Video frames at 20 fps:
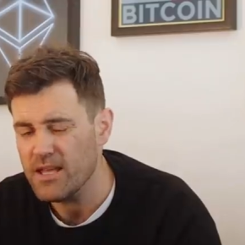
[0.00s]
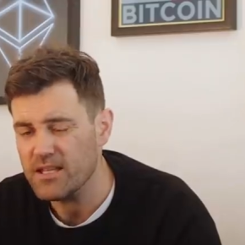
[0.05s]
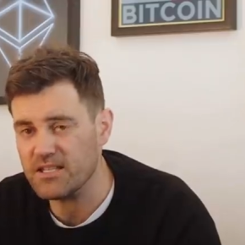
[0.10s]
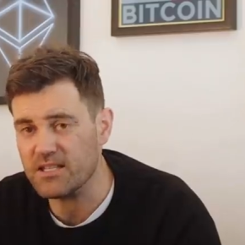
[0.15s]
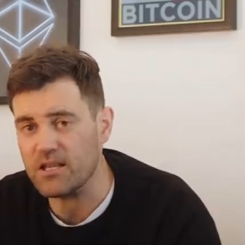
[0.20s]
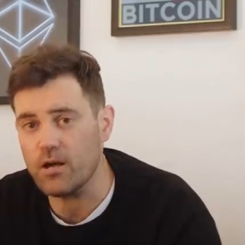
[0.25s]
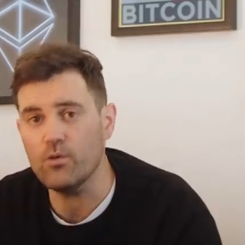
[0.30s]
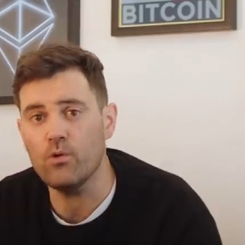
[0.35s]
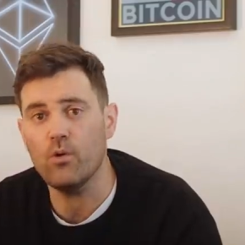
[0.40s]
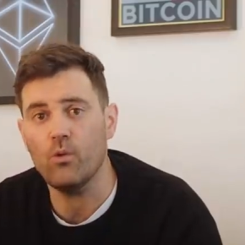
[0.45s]

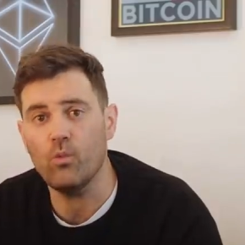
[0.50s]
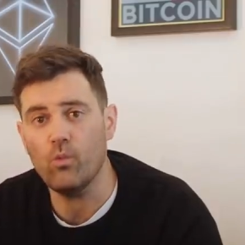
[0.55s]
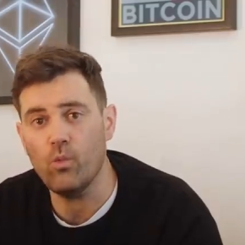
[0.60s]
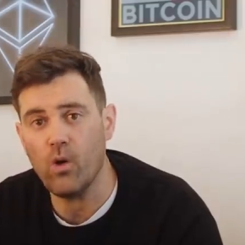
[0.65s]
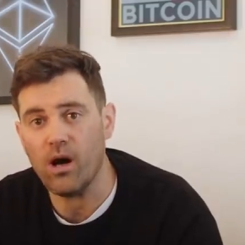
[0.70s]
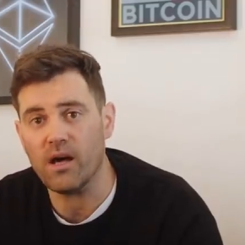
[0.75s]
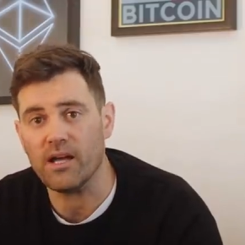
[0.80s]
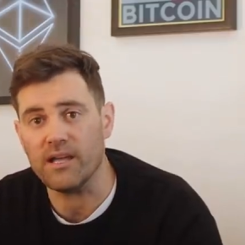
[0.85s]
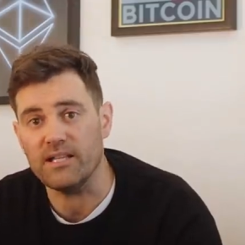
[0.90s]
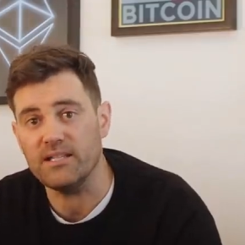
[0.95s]
So
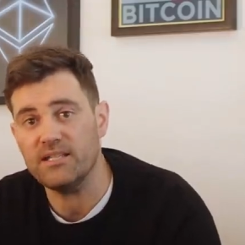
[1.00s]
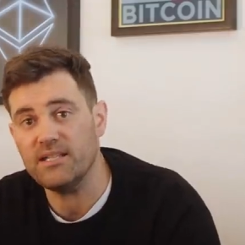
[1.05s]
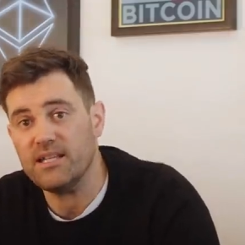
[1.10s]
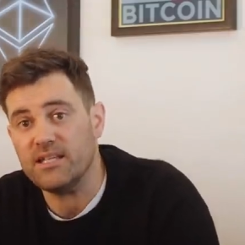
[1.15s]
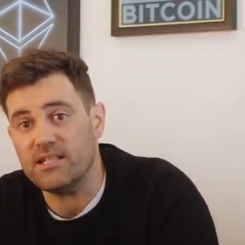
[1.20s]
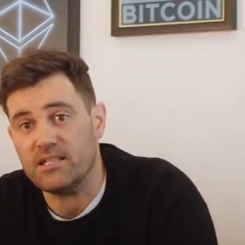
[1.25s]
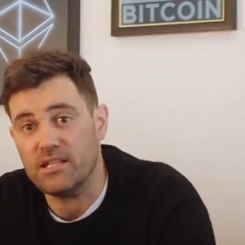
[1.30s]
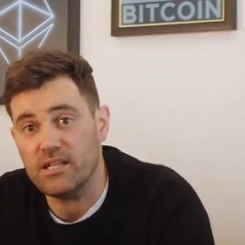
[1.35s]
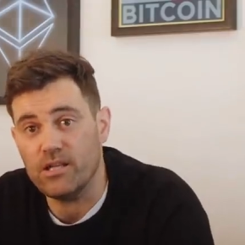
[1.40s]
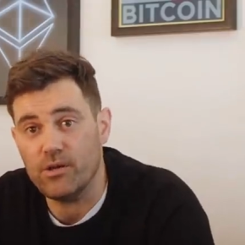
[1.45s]
why
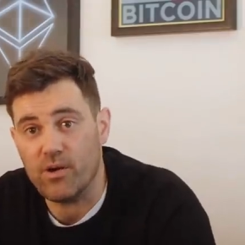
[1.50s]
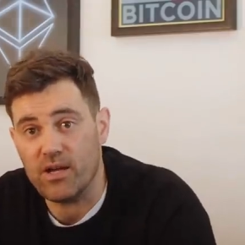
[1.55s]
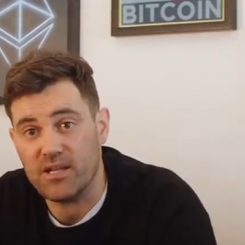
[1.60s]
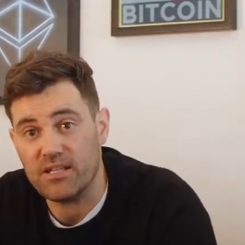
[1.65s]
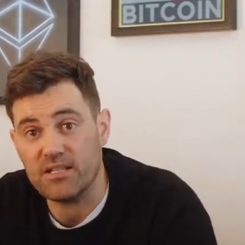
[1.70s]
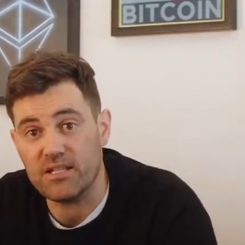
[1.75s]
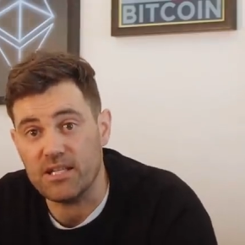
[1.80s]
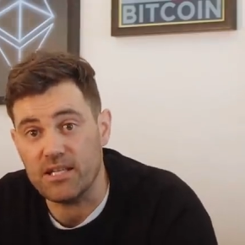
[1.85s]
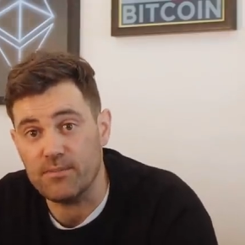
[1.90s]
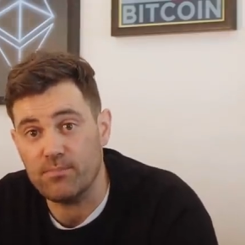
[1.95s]
did
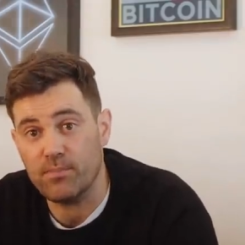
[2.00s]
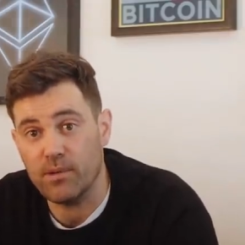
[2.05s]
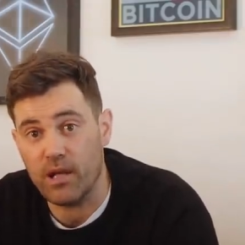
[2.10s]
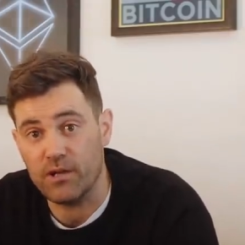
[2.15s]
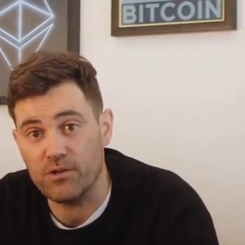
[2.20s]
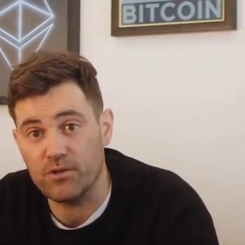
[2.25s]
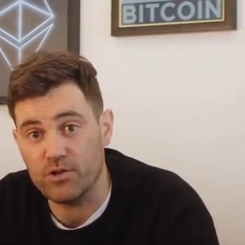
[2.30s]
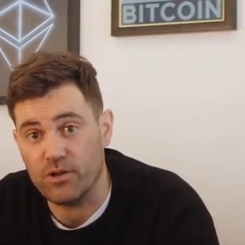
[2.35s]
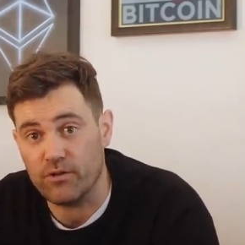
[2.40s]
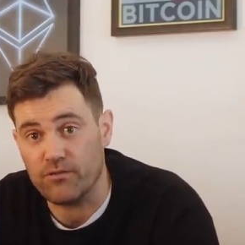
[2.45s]
UST
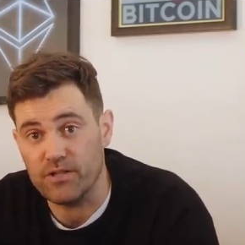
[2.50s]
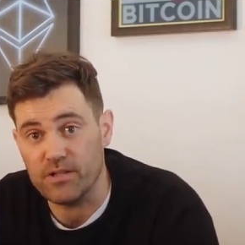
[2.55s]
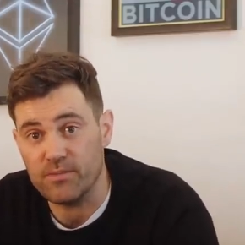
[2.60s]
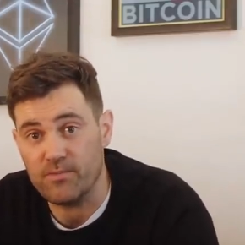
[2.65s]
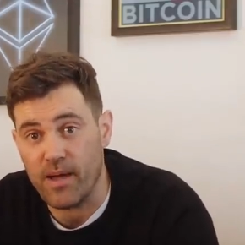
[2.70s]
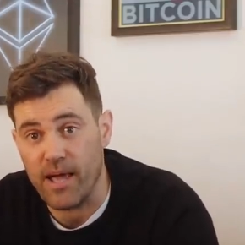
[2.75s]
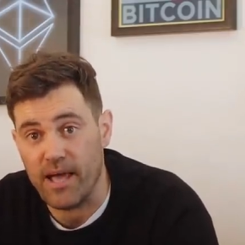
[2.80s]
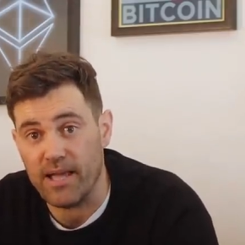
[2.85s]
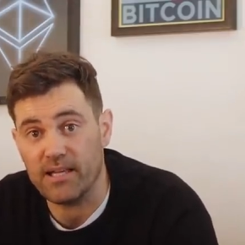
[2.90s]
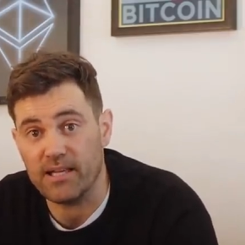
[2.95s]
plunge off its
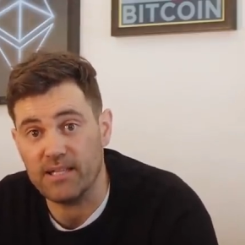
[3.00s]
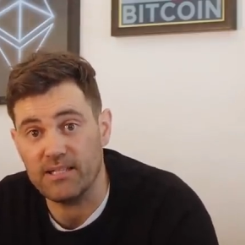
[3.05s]
peg